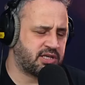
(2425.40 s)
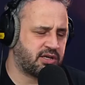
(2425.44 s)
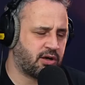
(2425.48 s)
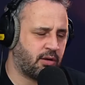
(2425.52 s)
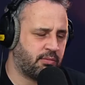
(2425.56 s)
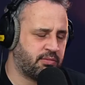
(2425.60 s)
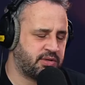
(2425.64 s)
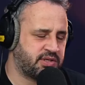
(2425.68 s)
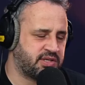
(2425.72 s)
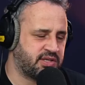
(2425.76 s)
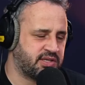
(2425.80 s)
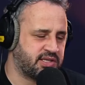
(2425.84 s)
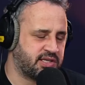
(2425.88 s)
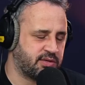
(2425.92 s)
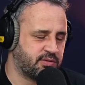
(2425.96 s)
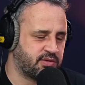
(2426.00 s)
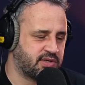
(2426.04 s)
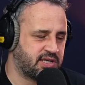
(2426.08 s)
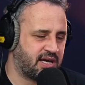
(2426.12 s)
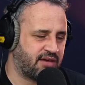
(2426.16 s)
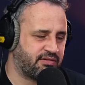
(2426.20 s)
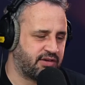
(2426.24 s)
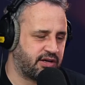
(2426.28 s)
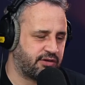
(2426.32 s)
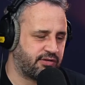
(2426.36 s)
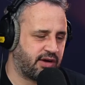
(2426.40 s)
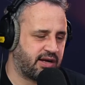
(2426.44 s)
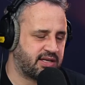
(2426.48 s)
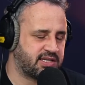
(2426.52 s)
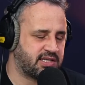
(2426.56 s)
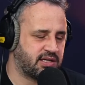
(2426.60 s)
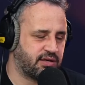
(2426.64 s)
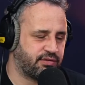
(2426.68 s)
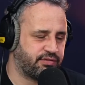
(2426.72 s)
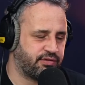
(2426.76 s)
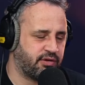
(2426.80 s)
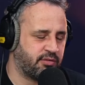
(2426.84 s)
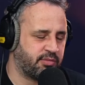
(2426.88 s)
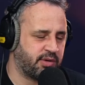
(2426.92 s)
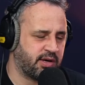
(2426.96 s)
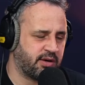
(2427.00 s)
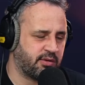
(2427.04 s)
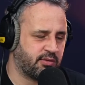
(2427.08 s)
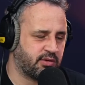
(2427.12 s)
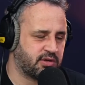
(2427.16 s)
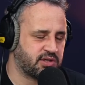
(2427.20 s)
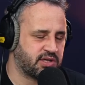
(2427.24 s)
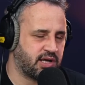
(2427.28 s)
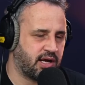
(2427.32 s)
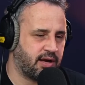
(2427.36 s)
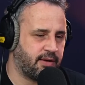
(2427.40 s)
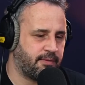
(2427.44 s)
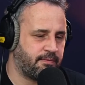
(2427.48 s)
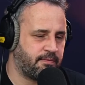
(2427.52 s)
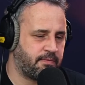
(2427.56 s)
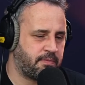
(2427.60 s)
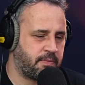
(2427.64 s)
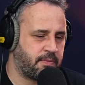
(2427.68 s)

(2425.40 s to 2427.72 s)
to competency was Javi Gracia for a bit, wasn't it?